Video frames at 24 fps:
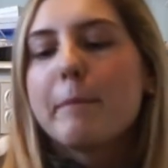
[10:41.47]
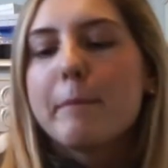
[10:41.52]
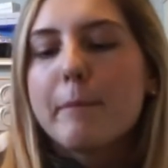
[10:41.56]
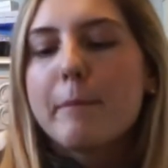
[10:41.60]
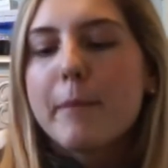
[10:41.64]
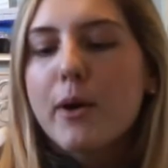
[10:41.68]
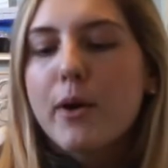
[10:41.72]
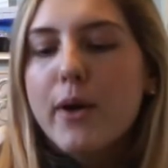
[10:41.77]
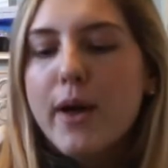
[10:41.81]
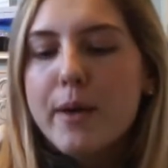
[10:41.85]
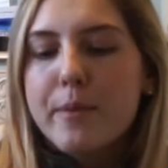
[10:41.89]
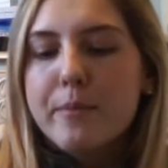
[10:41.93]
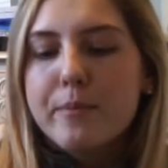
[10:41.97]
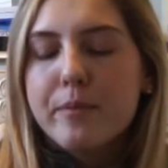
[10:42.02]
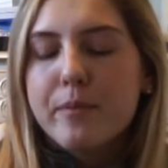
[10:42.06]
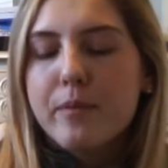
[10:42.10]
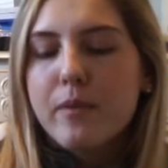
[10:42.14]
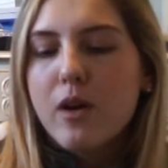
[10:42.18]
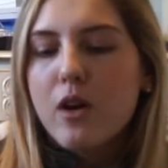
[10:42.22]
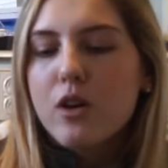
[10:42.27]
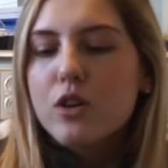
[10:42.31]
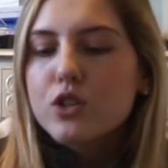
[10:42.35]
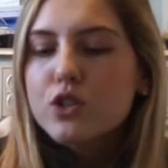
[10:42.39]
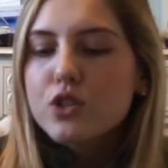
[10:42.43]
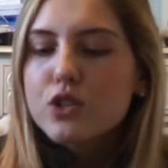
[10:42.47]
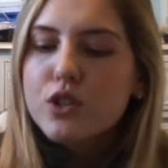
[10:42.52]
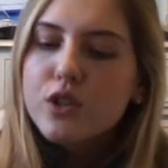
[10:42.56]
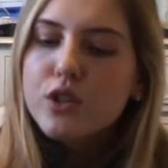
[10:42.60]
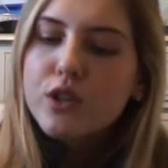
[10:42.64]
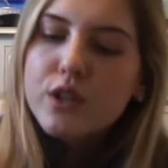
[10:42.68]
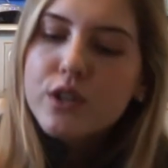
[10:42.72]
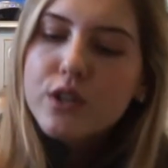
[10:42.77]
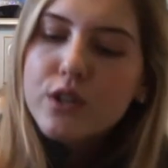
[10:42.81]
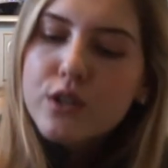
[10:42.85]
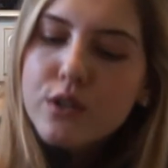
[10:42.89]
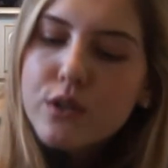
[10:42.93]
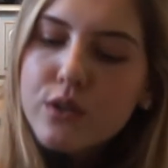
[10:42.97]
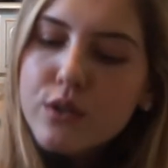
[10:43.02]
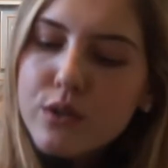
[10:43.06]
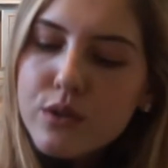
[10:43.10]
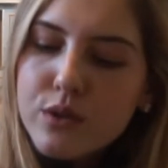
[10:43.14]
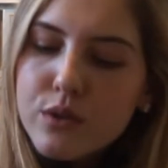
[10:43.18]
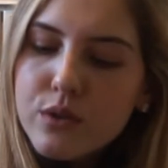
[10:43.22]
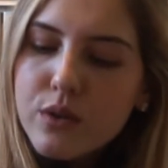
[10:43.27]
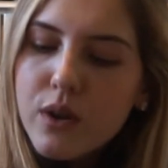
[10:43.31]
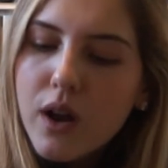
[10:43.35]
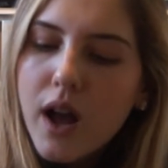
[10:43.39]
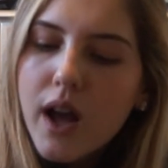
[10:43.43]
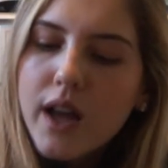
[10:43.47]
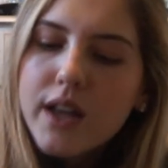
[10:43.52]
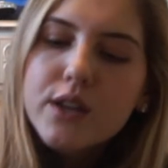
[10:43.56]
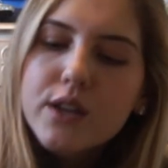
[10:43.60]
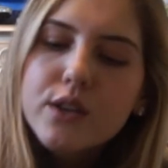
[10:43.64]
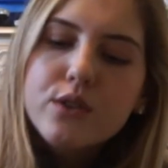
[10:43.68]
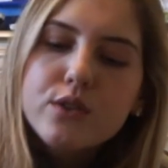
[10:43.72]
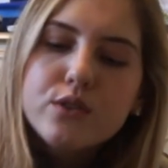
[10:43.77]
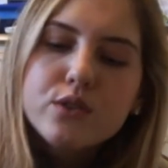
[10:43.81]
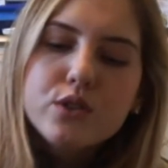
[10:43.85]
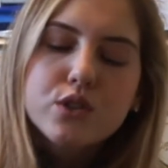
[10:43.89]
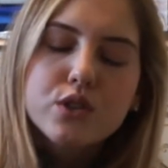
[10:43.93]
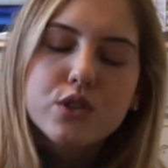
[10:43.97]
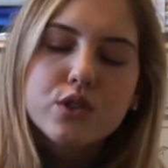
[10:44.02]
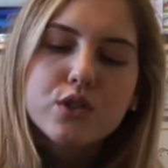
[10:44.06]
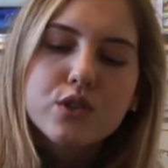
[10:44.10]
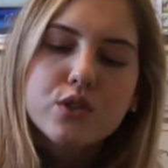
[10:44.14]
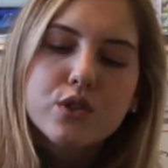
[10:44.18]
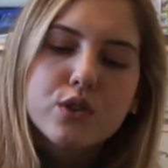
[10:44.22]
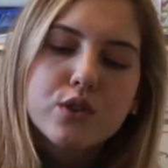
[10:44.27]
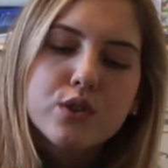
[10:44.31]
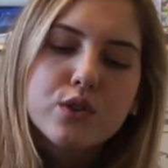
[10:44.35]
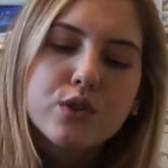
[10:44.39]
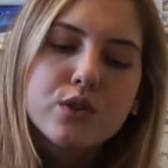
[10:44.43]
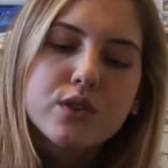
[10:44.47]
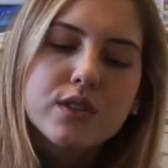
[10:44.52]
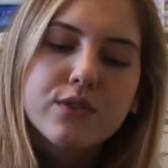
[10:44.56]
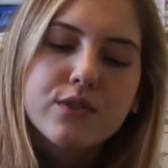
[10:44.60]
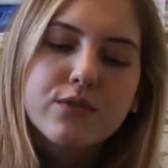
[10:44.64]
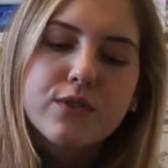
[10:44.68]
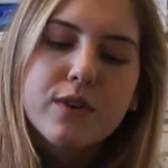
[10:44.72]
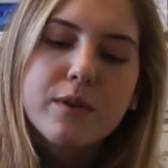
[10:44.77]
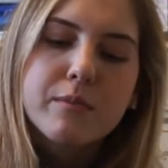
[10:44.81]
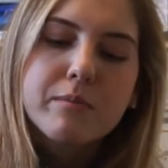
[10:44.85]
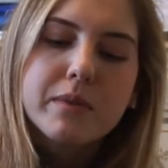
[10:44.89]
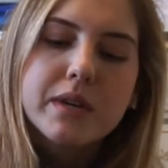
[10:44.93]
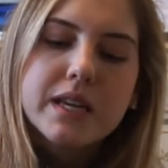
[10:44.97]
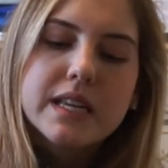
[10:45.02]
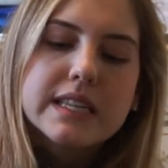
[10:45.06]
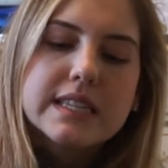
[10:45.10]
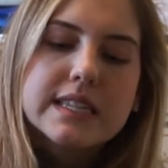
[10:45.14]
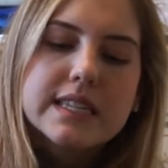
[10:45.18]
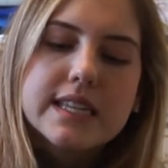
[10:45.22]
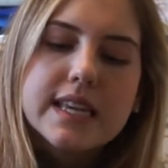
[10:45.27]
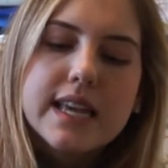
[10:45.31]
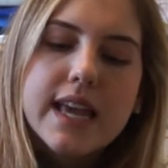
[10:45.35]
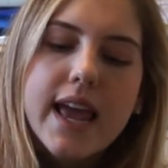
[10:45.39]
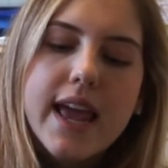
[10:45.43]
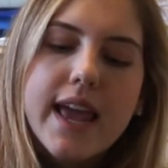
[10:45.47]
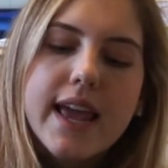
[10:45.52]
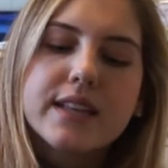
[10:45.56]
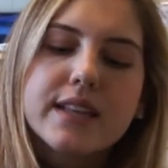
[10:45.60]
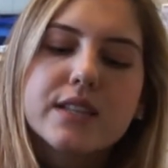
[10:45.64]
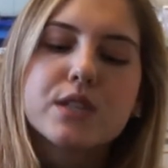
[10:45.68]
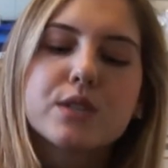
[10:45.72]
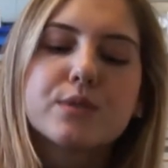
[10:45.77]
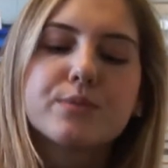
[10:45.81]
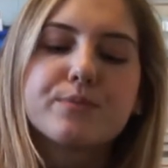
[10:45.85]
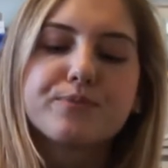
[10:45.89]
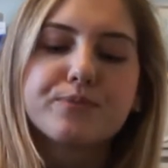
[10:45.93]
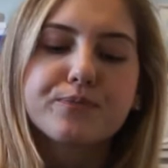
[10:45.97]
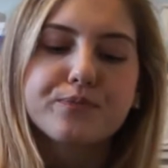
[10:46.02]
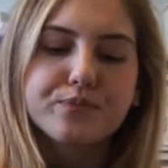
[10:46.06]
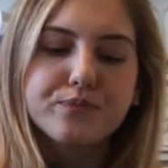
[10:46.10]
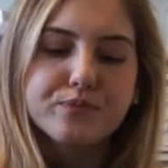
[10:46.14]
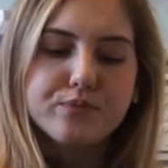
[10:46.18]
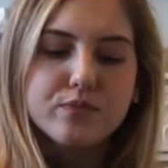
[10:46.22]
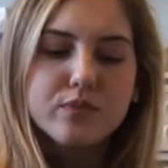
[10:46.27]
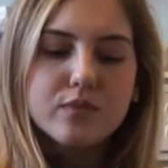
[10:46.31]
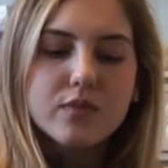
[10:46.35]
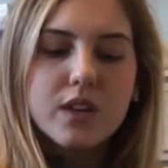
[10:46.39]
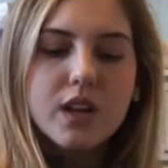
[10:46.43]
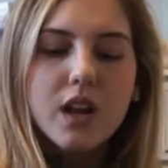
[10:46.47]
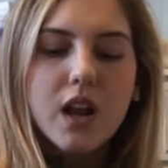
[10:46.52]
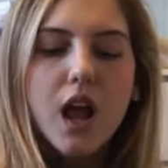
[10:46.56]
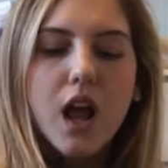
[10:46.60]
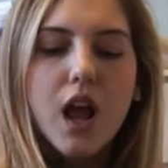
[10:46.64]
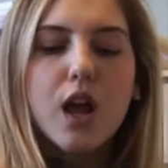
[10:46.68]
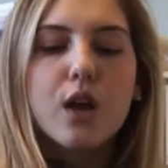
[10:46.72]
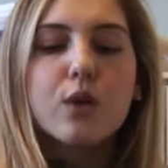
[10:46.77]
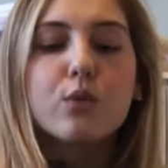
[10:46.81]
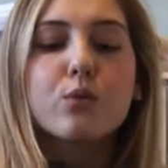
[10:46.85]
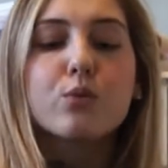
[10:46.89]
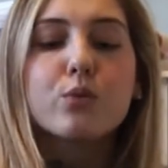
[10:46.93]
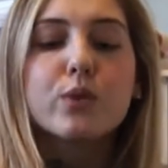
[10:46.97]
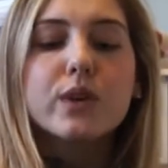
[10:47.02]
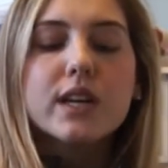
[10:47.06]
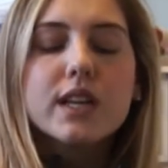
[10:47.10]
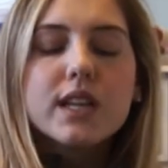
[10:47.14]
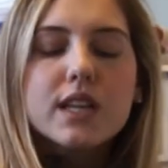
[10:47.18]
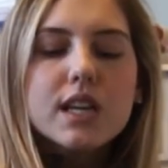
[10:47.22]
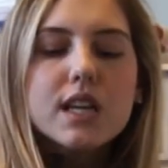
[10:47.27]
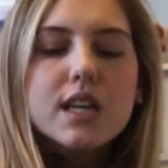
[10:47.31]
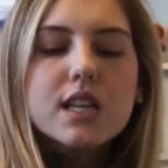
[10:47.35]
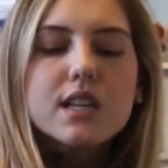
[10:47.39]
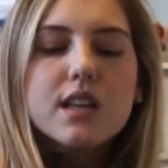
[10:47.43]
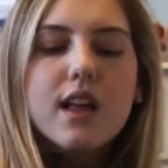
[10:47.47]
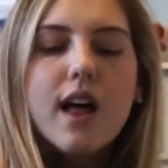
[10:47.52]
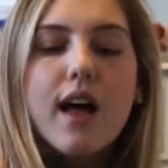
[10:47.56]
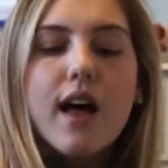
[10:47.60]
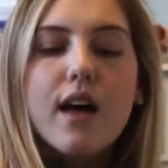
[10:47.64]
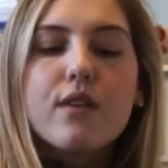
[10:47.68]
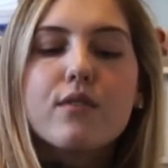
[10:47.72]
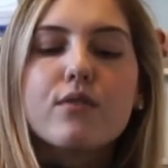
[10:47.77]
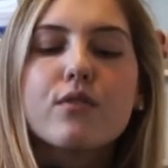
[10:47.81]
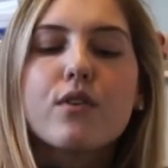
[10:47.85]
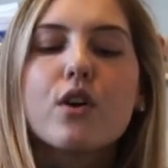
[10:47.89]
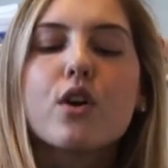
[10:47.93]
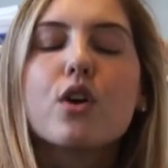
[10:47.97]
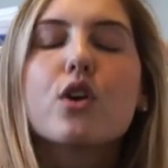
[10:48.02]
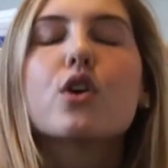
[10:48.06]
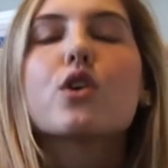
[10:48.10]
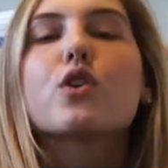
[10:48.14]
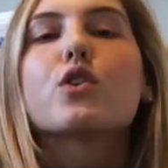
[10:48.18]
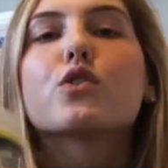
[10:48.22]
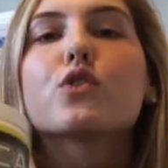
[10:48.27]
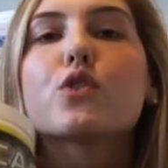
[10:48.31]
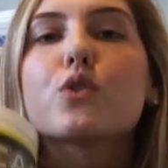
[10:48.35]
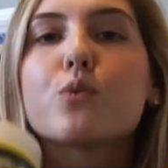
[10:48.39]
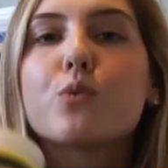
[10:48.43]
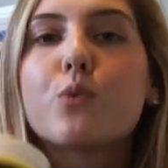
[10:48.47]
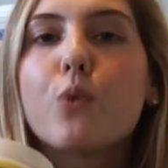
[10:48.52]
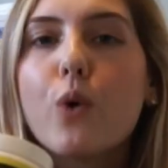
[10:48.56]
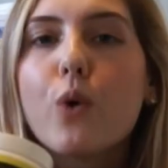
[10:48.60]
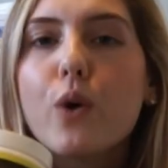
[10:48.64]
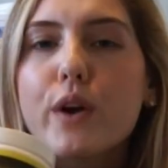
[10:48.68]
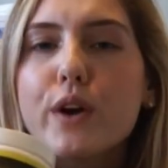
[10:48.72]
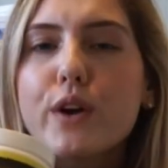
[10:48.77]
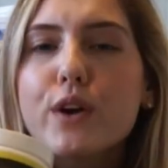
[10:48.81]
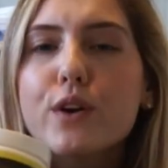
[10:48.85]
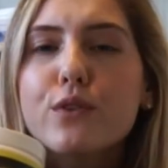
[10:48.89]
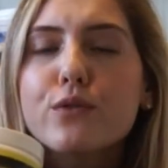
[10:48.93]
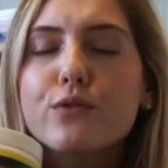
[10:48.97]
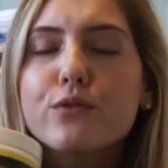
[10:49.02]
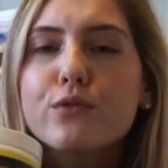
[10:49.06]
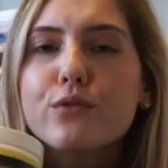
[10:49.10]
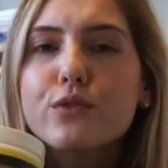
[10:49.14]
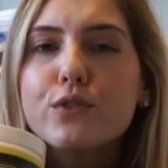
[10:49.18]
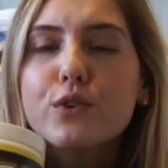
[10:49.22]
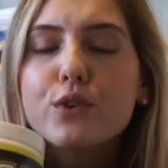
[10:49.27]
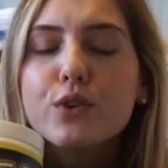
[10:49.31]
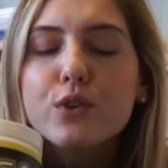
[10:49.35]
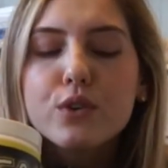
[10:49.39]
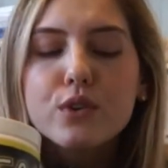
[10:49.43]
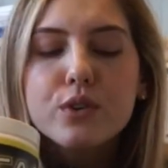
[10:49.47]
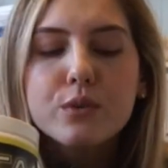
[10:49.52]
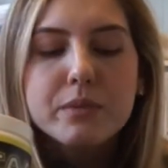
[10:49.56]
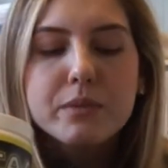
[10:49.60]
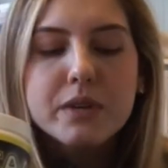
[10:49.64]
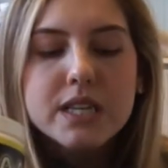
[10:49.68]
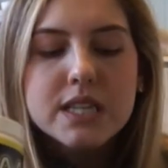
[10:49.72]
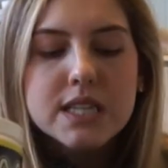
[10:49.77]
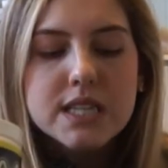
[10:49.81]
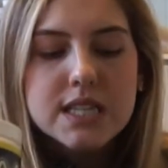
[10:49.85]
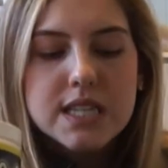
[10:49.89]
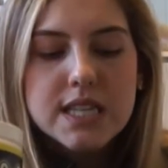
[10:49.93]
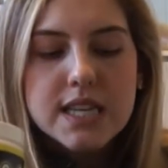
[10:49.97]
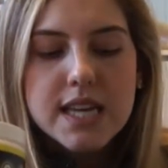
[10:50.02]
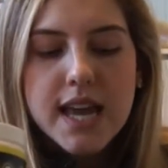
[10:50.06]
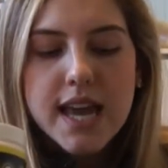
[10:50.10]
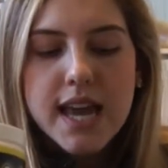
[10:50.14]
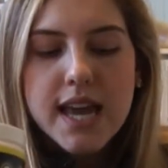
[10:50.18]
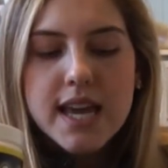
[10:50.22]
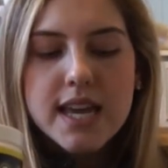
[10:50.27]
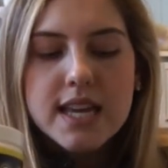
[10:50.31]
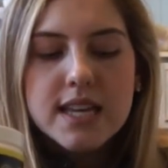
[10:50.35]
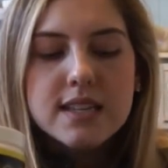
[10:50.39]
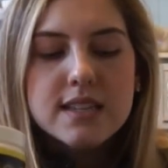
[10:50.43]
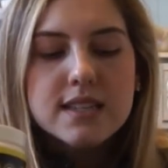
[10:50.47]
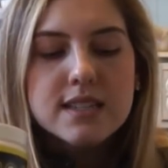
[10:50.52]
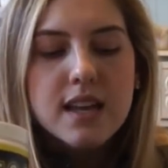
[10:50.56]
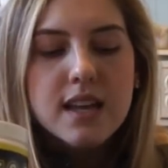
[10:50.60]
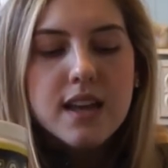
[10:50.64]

Okay, I'll show you. I use 2 different BCAAs. I really love the Warrior Fuel BCAAs.